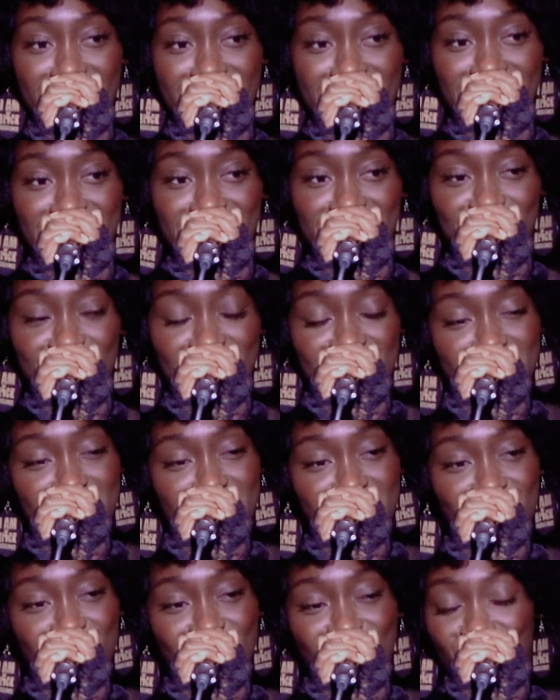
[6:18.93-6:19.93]
And if this
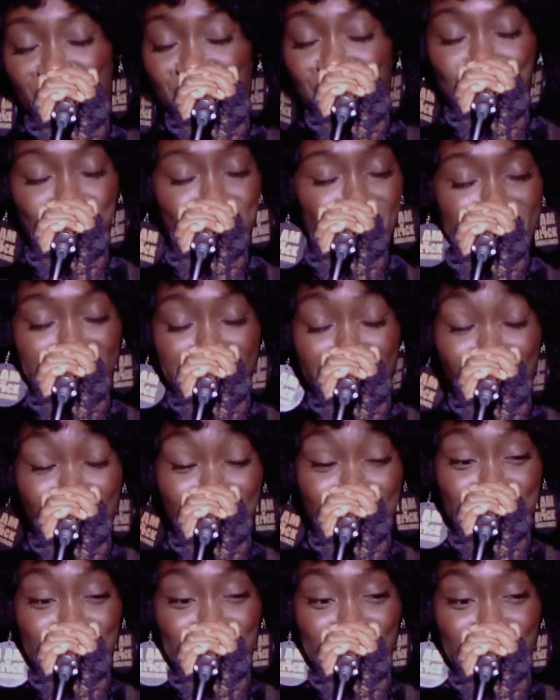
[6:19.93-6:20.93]
doesn't work out,